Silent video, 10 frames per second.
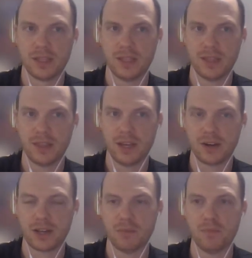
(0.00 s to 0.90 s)
they're
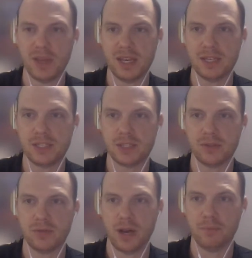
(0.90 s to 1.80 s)
committed
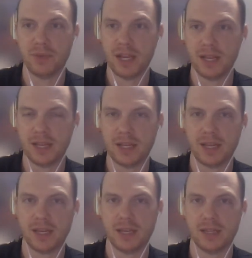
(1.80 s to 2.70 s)
to updating
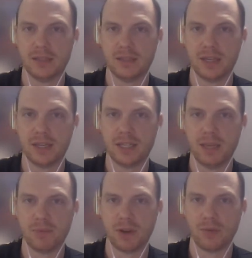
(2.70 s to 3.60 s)
and
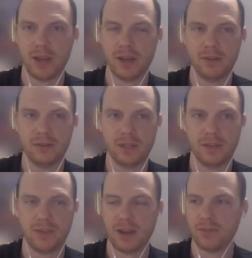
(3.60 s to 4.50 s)
keeping around.
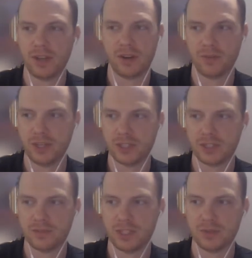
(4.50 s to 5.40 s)
If every iteration
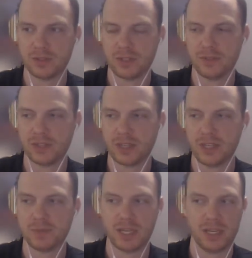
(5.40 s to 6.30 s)
of SQL Server
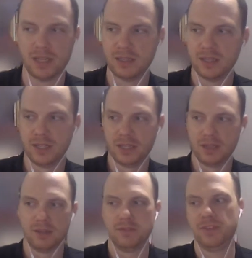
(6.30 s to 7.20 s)
keeps getting
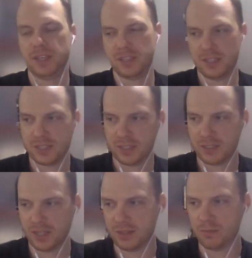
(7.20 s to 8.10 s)
fixes
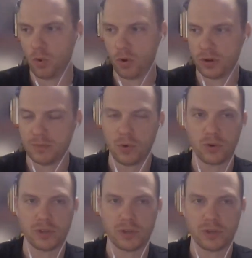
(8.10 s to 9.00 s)
and
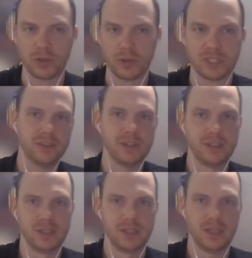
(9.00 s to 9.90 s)
more stuff,
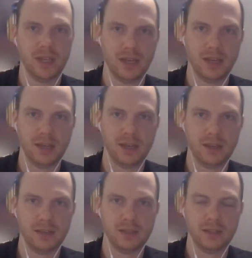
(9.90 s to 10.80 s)

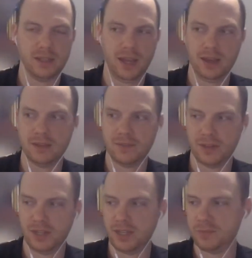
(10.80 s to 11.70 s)

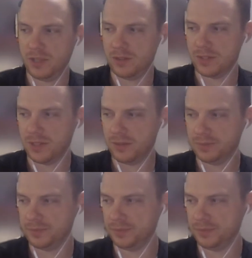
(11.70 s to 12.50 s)
definitely need to be using it.